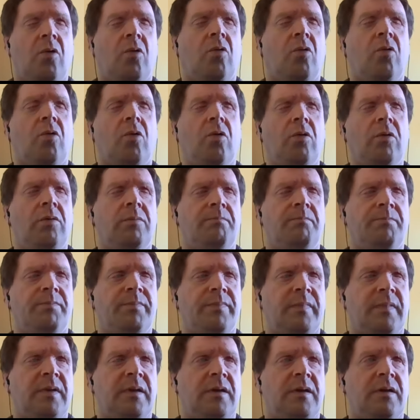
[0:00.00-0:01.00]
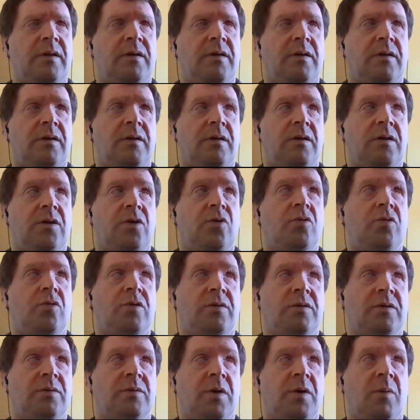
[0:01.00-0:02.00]
or you
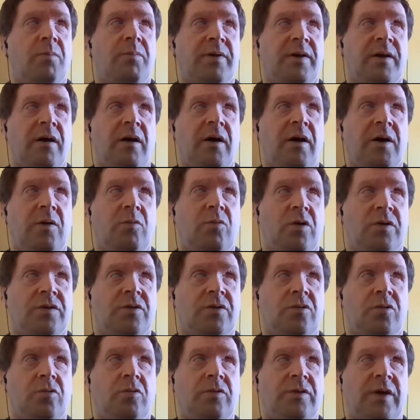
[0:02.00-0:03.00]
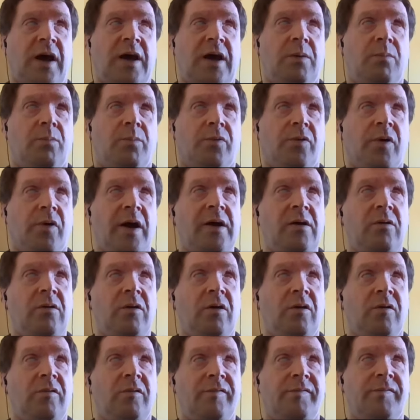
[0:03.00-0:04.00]
could apply what's called a
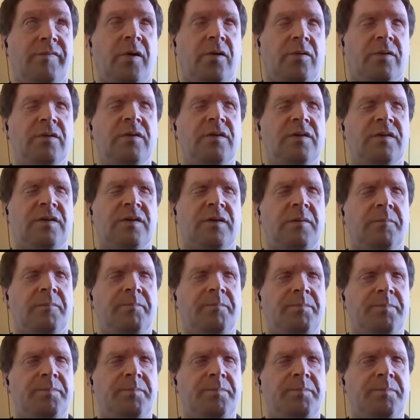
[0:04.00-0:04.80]
braille font,